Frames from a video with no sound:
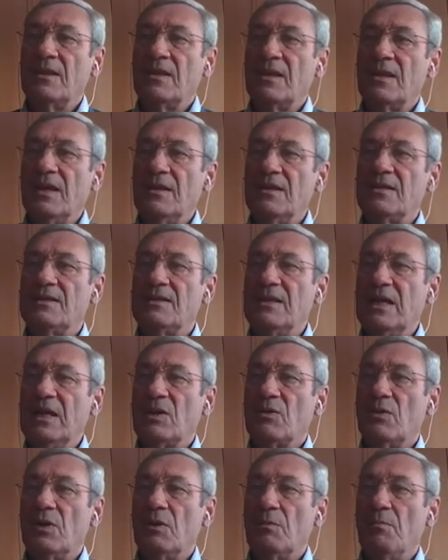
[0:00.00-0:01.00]

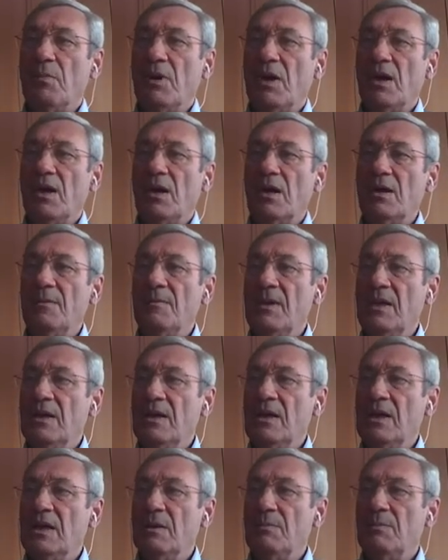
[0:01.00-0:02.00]
transsacral bar
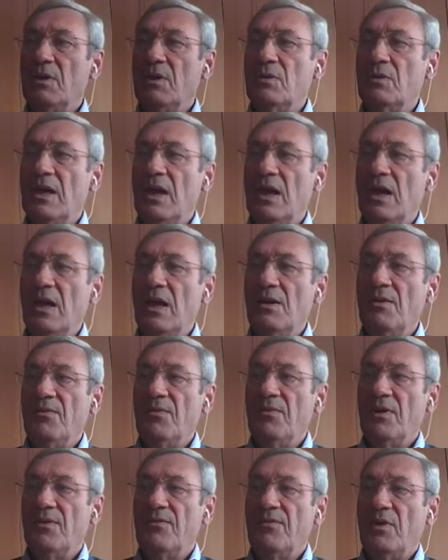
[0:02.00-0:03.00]
in about half
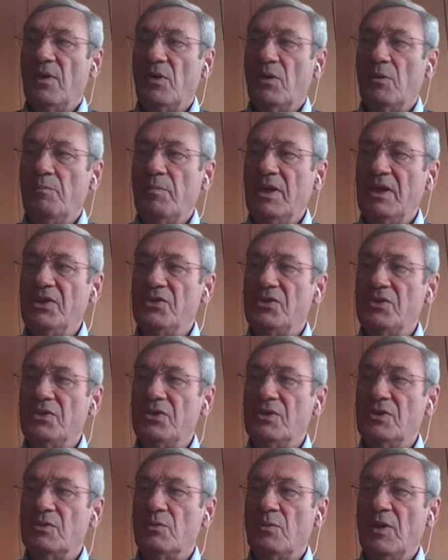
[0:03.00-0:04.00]
of our
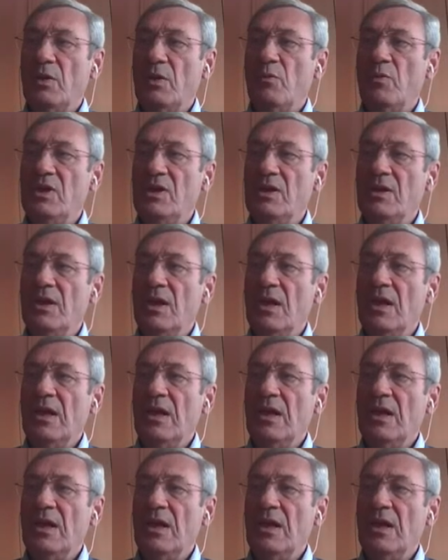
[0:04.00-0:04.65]
patients when we